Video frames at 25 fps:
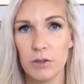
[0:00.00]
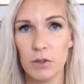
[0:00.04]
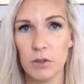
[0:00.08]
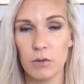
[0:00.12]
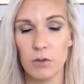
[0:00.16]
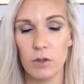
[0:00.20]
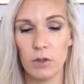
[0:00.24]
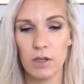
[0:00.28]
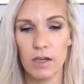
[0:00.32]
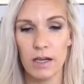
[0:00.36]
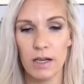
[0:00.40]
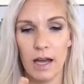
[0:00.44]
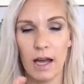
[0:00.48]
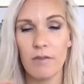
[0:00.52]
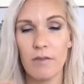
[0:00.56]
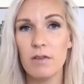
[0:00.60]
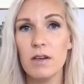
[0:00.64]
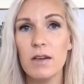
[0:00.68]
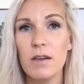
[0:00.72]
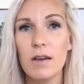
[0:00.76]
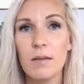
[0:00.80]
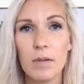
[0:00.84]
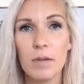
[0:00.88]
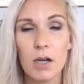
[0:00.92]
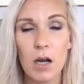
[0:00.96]
So you're going to have a
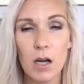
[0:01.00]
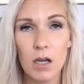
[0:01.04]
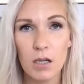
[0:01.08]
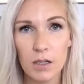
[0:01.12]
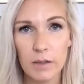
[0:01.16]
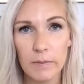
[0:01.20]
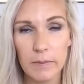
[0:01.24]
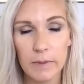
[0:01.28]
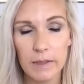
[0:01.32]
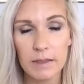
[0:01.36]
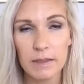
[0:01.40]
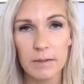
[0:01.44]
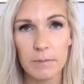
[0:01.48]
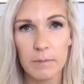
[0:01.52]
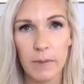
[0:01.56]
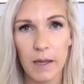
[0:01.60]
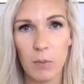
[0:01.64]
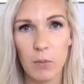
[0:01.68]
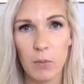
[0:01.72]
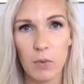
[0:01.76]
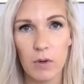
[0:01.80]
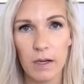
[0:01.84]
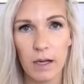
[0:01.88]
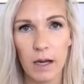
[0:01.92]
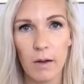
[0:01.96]
number on your piece of
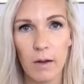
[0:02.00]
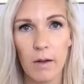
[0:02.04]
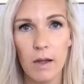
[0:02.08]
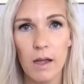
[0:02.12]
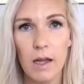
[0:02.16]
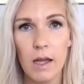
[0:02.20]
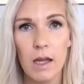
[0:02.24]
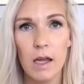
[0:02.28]
paper now.